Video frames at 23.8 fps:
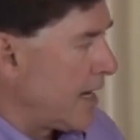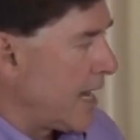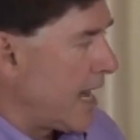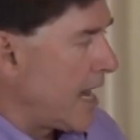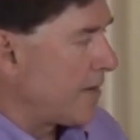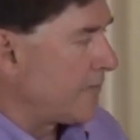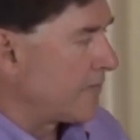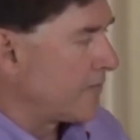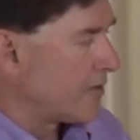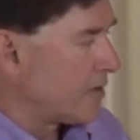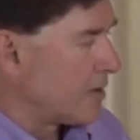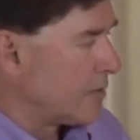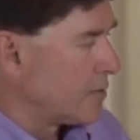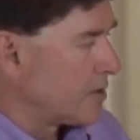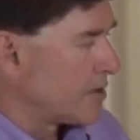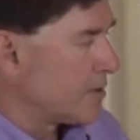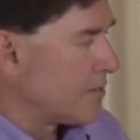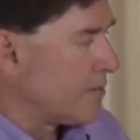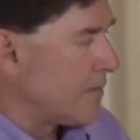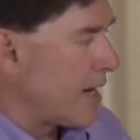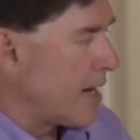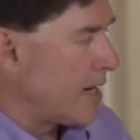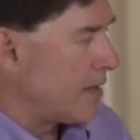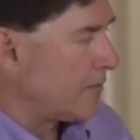an adverb
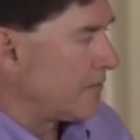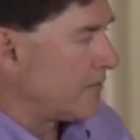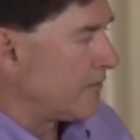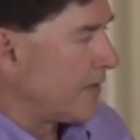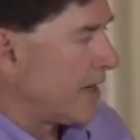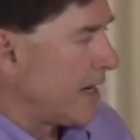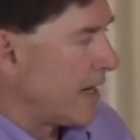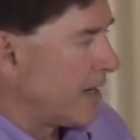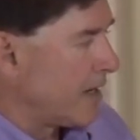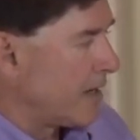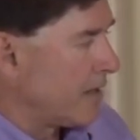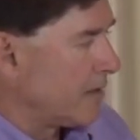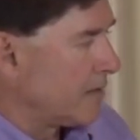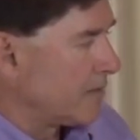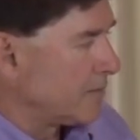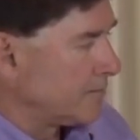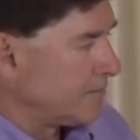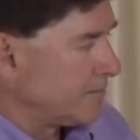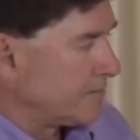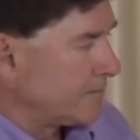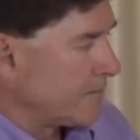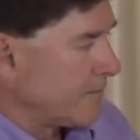is a modifier